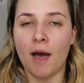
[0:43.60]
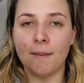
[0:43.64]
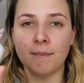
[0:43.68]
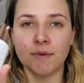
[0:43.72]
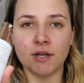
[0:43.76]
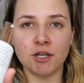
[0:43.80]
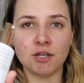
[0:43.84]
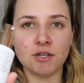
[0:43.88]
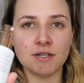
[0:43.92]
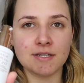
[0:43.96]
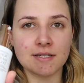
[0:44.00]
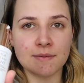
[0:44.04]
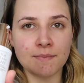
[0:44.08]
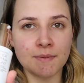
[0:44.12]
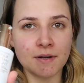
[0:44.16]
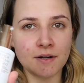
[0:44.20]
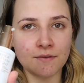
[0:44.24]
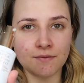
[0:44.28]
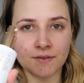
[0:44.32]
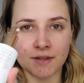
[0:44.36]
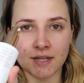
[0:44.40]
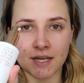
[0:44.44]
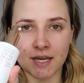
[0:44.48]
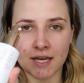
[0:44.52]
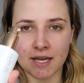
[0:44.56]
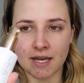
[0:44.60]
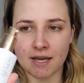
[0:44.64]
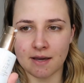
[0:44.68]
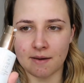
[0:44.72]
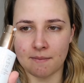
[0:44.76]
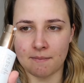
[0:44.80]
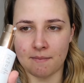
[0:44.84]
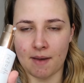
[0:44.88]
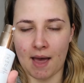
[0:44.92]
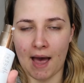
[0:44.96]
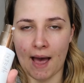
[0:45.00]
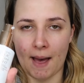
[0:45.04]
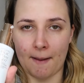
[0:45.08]
I'm gonna use a bit of
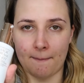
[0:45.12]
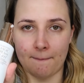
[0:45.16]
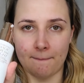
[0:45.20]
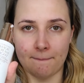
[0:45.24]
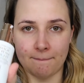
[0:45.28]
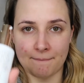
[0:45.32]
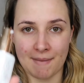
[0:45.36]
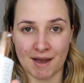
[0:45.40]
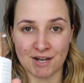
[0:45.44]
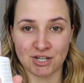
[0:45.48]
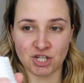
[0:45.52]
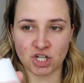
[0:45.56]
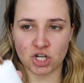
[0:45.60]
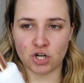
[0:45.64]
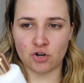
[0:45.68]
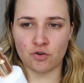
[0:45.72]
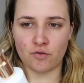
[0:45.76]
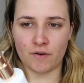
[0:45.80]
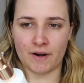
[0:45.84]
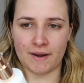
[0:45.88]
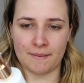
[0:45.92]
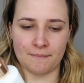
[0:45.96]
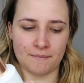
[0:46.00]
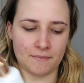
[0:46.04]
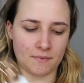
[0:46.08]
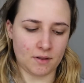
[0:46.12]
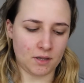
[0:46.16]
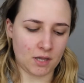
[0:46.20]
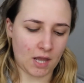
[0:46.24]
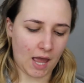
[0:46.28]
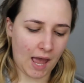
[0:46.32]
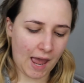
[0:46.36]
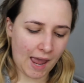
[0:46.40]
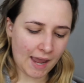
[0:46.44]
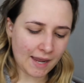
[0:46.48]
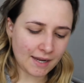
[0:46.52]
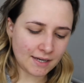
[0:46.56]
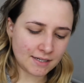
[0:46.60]
the Magic Cream
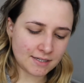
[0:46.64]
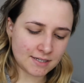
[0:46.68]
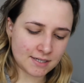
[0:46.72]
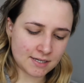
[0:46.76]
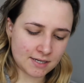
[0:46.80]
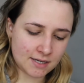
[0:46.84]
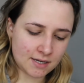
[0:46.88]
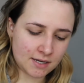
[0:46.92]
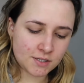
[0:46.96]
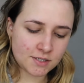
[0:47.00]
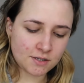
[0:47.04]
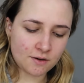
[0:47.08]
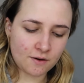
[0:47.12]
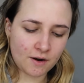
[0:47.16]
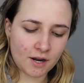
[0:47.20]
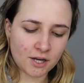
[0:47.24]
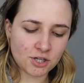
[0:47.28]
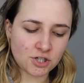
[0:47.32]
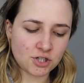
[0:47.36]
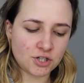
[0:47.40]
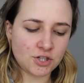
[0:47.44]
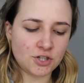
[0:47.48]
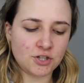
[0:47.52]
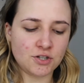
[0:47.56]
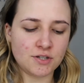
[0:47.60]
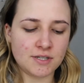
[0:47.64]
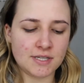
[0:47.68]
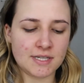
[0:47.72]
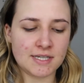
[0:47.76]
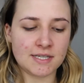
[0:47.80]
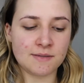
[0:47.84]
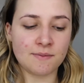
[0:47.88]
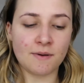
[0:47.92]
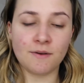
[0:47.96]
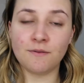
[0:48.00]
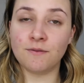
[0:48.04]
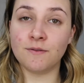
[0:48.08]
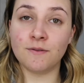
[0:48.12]
Light. So I just used
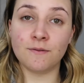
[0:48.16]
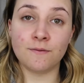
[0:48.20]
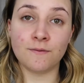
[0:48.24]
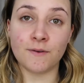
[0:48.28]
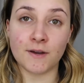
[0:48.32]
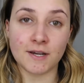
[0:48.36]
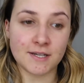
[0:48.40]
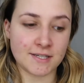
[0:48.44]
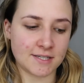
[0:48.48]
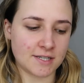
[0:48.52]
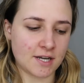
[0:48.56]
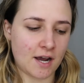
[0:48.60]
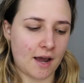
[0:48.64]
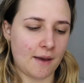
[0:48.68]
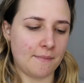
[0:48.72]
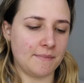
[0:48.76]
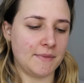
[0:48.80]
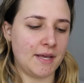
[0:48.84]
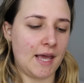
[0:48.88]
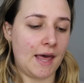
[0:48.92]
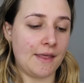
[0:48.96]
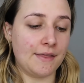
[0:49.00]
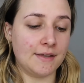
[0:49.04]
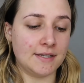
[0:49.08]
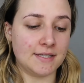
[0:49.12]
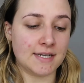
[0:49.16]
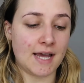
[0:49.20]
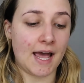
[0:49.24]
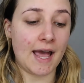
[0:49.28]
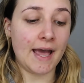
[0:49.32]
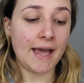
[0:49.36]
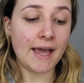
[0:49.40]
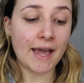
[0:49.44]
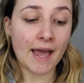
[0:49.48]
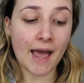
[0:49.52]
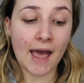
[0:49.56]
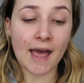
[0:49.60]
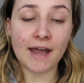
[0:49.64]
this one for the first time the other
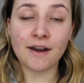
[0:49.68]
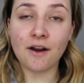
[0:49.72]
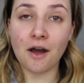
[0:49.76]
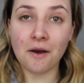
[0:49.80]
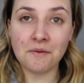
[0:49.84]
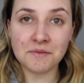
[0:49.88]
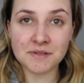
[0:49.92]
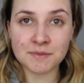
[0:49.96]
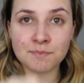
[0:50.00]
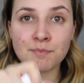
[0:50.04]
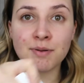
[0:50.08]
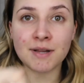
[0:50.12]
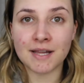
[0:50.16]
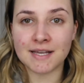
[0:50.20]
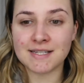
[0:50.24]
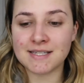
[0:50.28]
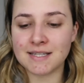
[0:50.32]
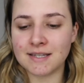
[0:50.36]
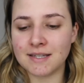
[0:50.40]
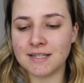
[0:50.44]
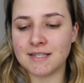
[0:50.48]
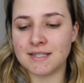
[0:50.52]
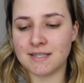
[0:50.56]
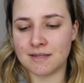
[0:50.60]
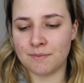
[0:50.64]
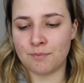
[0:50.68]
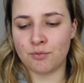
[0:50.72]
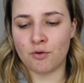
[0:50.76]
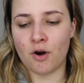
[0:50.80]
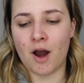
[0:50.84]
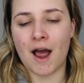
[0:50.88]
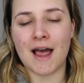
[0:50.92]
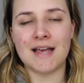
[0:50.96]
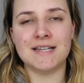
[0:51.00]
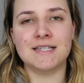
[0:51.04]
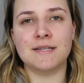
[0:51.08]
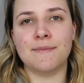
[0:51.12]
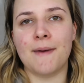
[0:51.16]
day, and I was pleasantly
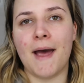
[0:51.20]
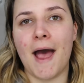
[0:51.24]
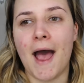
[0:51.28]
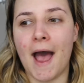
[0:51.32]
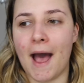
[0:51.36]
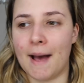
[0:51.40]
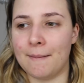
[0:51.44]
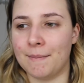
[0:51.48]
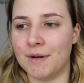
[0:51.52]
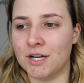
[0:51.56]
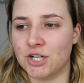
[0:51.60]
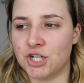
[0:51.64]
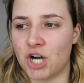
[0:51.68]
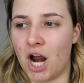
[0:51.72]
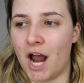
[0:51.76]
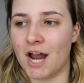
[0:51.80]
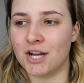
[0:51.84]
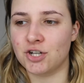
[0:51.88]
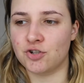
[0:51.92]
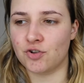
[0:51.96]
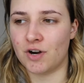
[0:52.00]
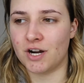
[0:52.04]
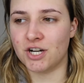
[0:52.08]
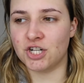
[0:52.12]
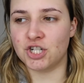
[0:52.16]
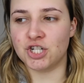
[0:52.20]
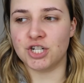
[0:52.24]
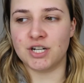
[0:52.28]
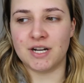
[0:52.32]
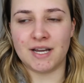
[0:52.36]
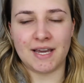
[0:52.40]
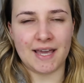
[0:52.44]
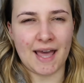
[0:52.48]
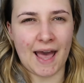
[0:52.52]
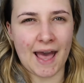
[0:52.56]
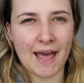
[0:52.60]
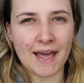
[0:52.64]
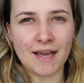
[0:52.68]
surprised about how much
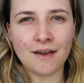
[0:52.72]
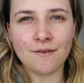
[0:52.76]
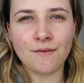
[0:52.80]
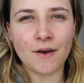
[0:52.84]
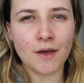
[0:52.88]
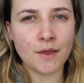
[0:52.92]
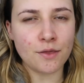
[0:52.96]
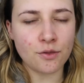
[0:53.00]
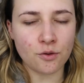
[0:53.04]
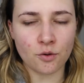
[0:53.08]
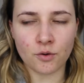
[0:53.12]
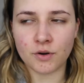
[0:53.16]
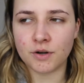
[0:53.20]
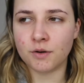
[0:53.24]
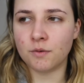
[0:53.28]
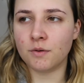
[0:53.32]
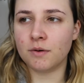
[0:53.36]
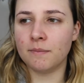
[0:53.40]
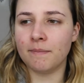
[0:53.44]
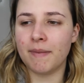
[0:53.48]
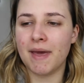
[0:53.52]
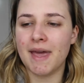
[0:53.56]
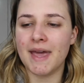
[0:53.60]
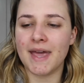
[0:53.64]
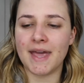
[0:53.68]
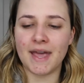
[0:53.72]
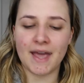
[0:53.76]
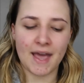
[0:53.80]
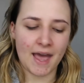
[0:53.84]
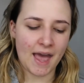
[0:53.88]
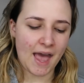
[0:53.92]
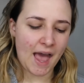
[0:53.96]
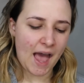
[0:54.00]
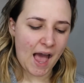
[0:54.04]
hydration gave. I thought it would be